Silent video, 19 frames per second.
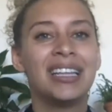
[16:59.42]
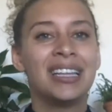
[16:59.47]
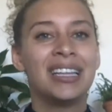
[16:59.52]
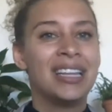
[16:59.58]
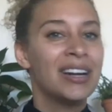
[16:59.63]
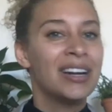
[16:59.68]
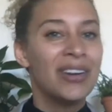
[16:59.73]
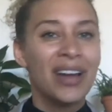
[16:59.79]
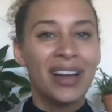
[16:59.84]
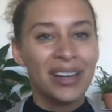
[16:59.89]

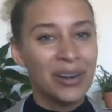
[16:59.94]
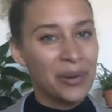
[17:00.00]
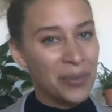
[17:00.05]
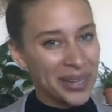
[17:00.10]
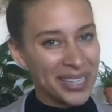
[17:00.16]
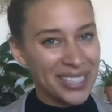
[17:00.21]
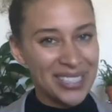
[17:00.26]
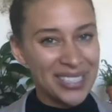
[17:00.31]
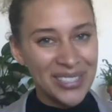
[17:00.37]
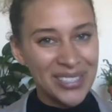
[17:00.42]
They're not going to
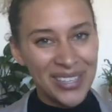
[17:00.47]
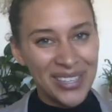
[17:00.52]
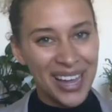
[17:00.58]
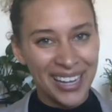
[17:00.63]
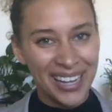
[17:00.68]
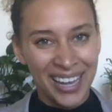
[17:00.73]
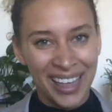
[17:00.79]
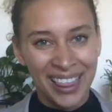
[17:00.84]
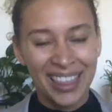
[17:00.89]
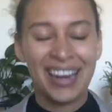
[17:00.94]
want to do that
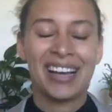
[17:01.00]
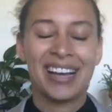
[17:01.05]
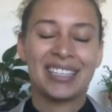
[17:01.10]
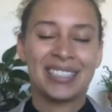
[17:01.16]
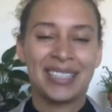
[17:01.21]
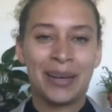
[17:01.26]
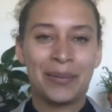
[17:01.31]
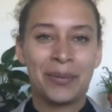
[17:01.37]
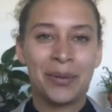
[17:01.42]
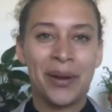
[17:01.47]
again the next
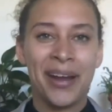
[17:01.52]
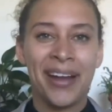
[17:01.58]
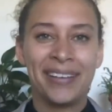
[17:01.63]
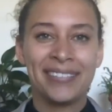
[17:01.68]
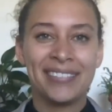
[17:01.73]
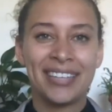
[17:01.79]
time around.